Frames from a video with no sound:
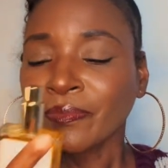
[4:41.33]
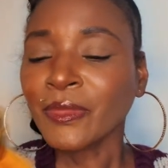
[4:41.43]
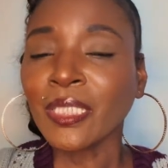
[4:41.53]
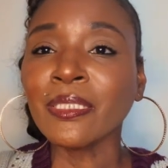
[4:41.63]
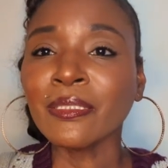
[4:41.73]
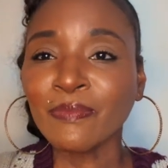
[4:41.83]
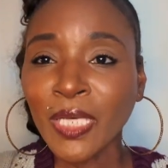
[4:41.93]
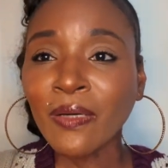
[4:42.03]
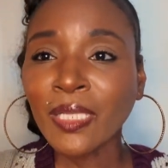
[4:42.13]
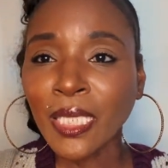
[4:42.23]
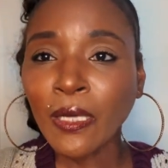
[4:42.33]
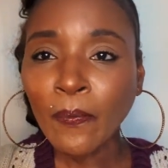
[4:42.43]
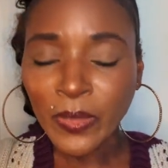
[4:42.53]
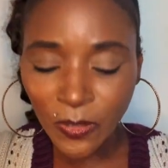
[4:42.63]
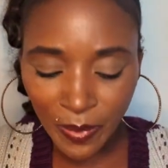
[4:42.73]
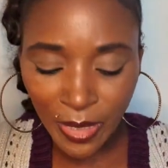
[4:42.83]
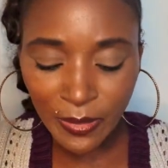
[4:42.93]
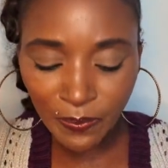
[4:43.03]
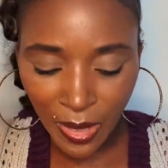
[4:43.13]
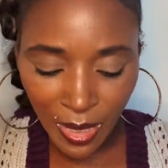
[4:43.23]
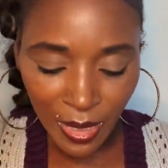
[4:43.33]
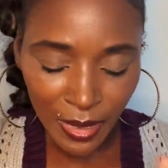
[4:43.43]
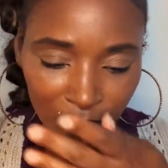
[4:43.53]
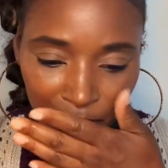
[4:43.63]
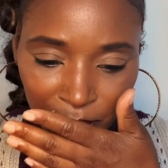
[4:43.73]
This smell like a blueberry pie